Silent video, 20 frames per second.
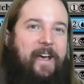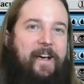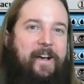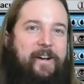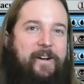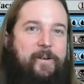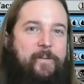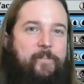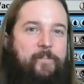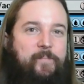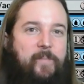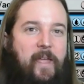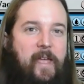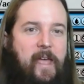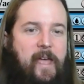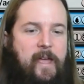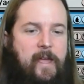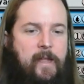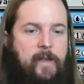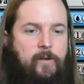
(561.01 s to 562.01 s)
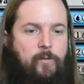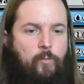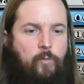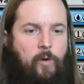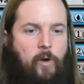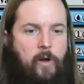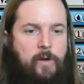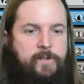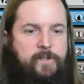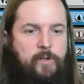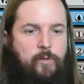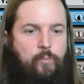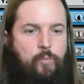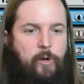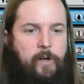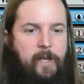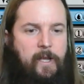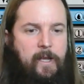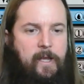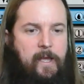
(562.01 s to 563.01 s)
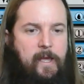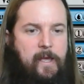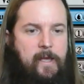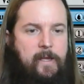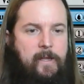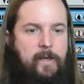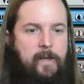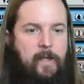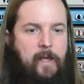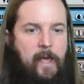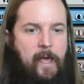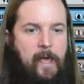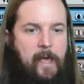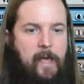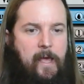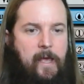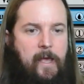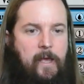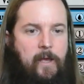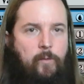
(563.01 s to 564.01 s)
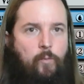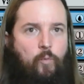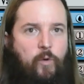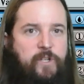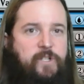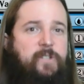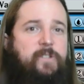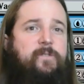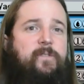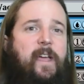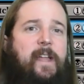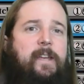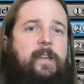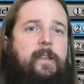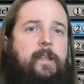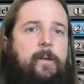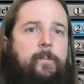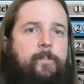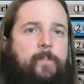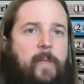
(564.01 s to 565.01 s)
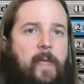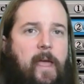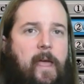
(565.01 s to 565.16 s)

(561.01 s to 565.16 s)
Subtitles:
And we're also bringing in a Witch's Vanity,